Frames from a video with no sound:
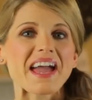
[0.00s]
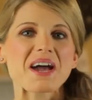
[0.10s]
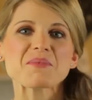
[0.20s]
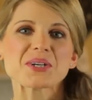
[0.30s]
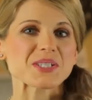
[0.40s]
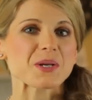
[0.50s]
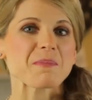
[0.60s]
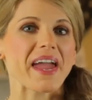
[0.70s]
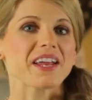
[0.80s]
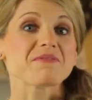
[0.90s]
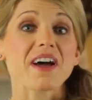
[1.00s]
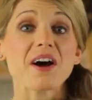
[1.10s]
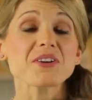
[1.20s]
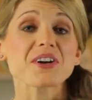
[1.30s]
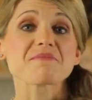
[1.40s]
I'm Crystal Payne,
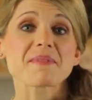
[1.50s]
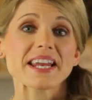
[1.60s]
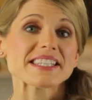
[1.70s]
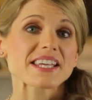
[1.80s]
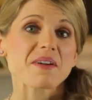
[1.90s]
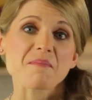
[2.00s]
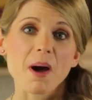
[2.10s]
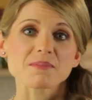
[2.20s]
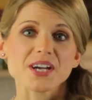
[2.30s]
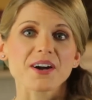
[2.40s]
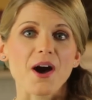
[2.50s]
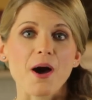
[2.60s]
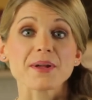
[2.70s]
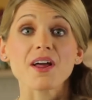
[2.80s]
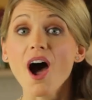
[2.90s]
founder of
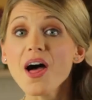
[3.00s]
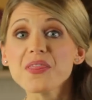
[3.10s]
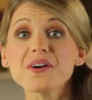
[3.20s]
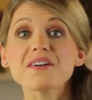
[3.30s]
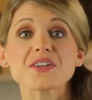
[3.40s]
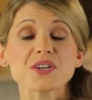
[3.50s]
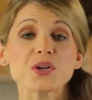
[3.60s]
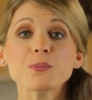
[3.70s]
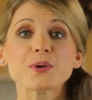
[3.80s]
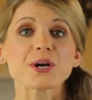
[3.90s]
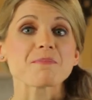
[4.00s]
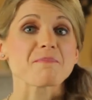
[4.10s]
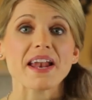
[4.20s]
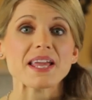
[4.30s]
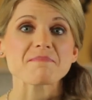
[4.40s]
MoneySavingMom.com and author of the new book,
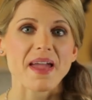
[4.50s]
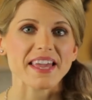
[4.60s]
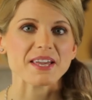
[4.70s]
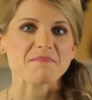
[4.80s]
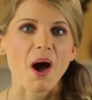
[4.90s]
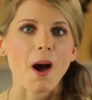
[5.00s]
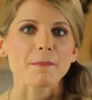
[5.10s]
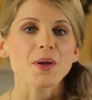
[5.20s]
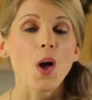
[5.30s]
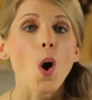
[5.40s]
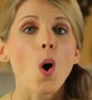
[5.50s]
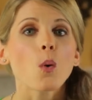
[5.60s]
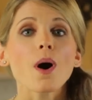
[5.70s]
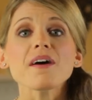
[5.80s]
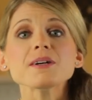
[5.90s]
Money Making Mom.
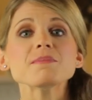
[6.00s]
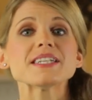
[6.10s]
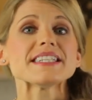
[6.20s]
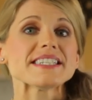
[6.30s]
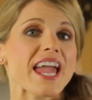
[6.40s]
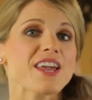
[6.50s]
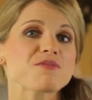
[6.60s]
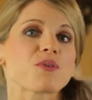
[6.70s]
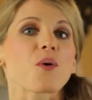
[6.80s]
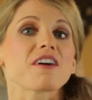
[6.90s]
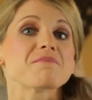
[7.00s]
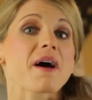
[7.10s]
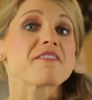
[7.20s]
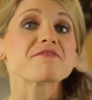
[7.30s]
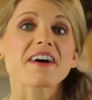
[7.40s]
Welcome to day 4 of
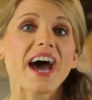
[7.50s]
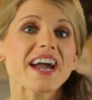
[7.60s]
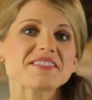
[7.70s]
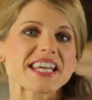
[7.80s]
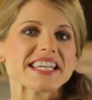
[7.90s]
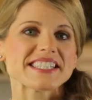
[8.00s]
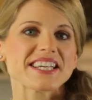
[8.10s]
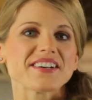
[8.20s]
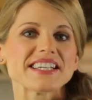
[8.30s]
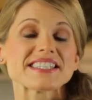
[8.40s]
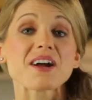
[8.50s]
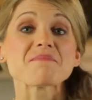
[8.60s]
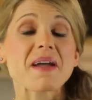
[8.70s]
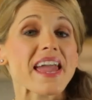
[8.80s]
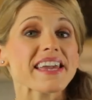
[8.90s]
my 5-day series
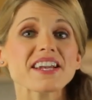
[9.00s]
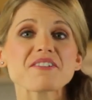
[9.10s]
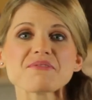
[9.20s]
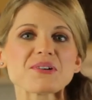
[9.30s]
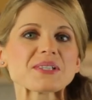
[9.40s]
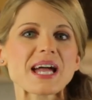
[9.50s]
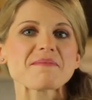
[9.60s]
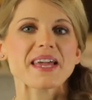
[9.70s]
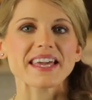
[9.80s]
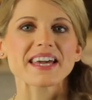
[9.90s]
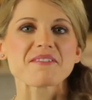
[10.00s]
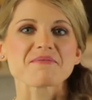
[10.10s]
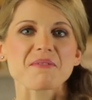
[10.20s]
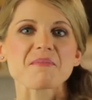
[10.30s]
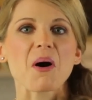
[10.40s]
on making a full-time income from